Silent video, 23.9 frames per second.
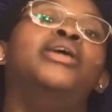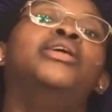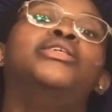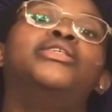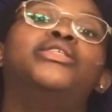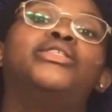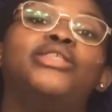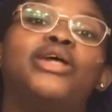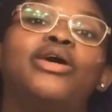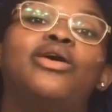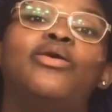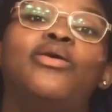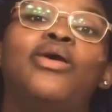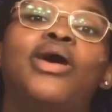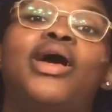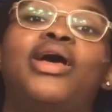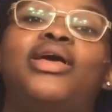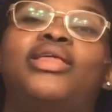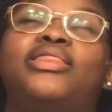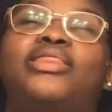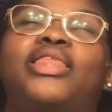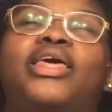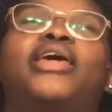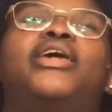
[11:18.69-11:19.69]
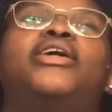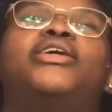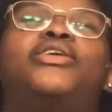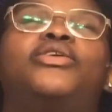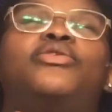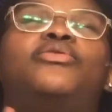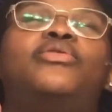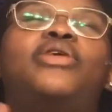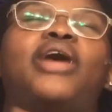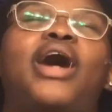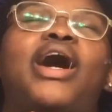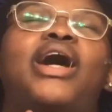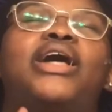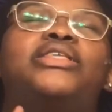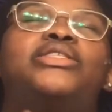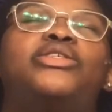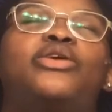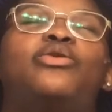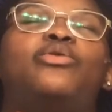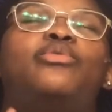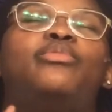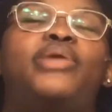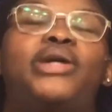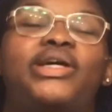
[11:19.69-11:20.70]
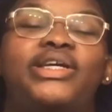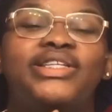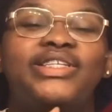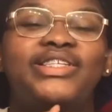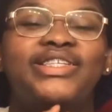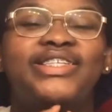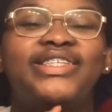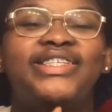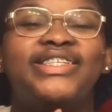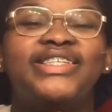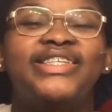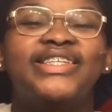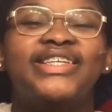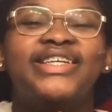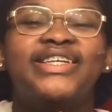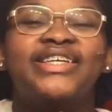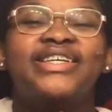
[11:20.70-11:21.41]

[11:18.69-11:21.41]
So thank you guys so much.